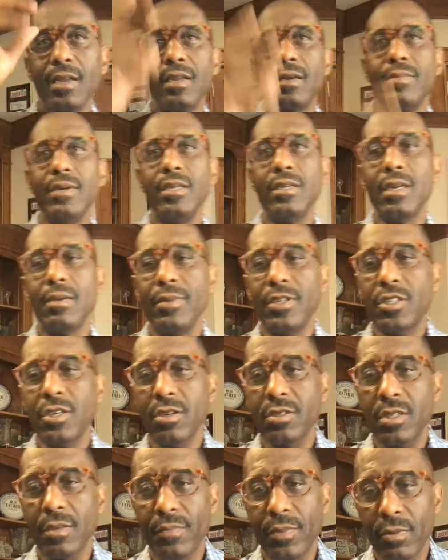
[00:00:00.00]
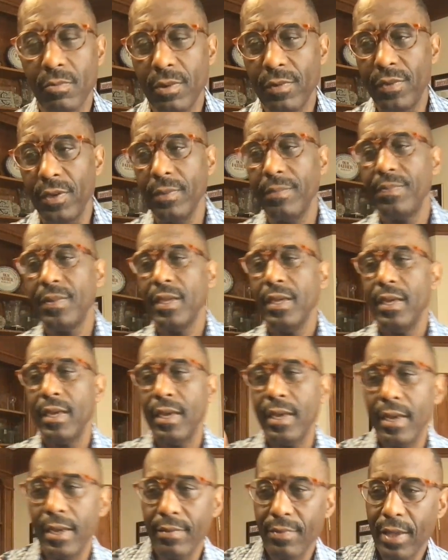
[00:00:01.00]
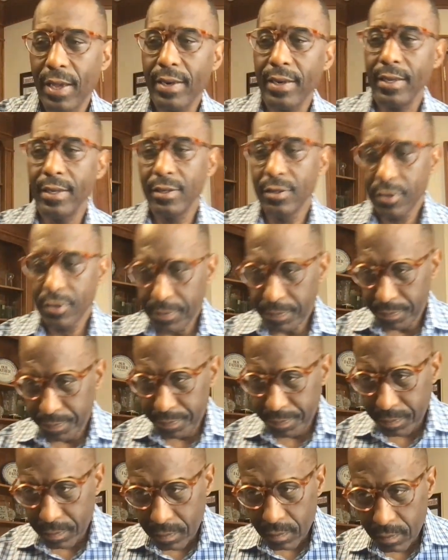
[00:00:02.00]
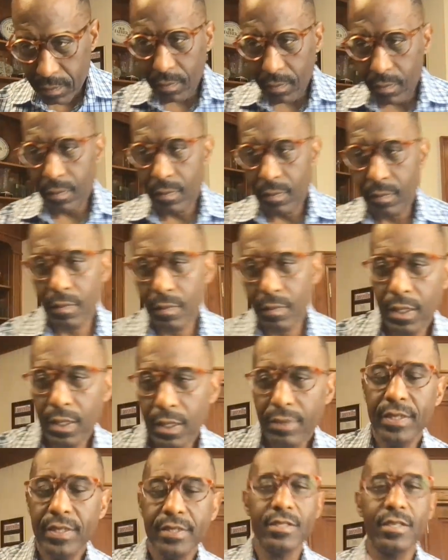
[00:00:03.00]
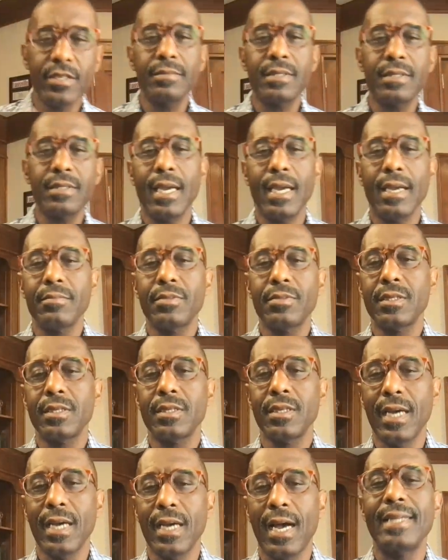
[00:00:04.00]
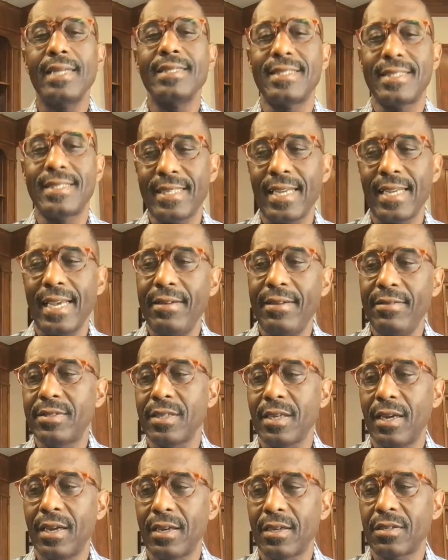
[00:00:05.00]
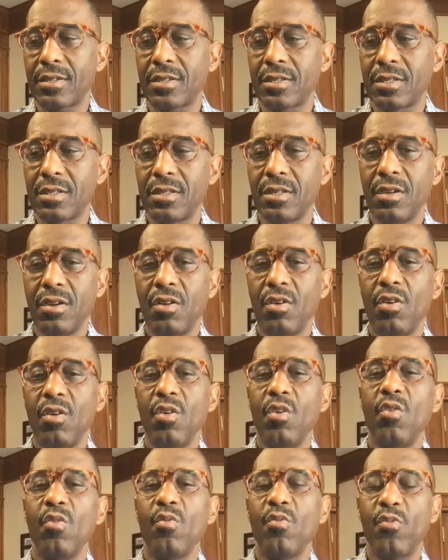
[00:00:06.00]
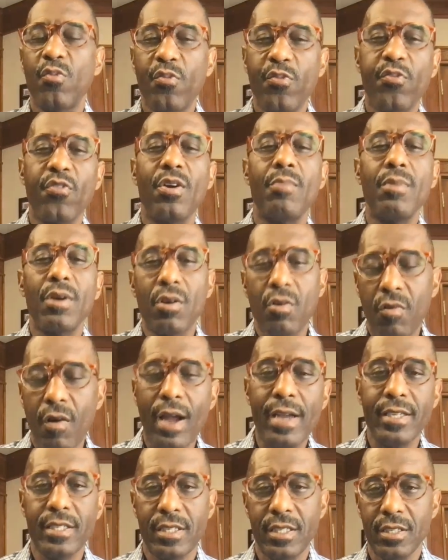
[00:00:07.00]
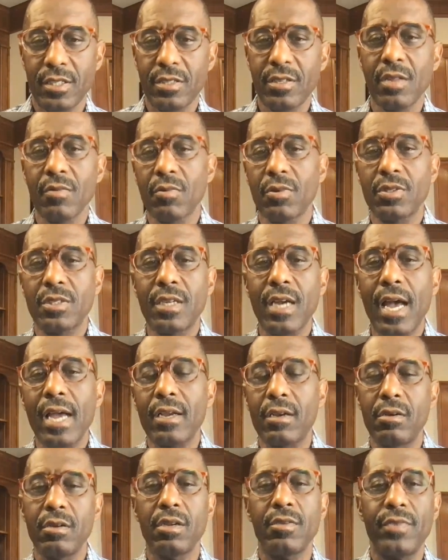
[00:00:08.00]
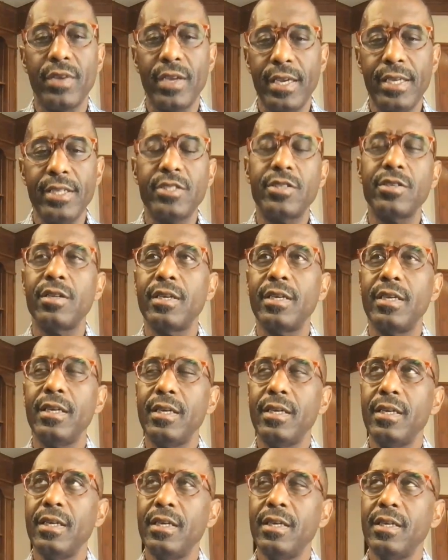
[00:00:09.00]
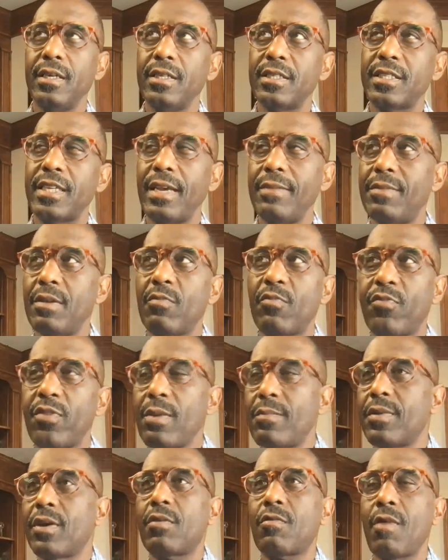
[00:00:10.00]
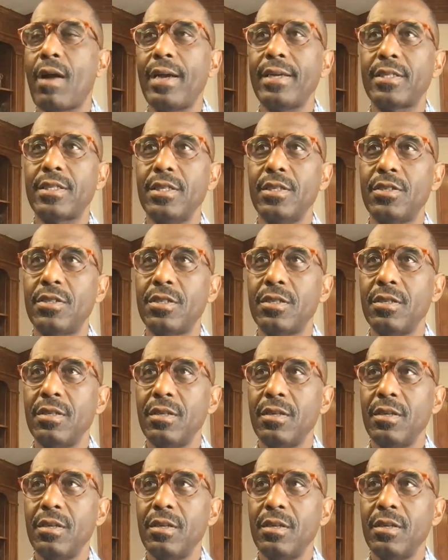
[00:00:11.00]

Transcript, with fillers: let me let me share something with you. And that is that sometimes God saves us from a crisis. In other words, God could have easily saved them from the crisis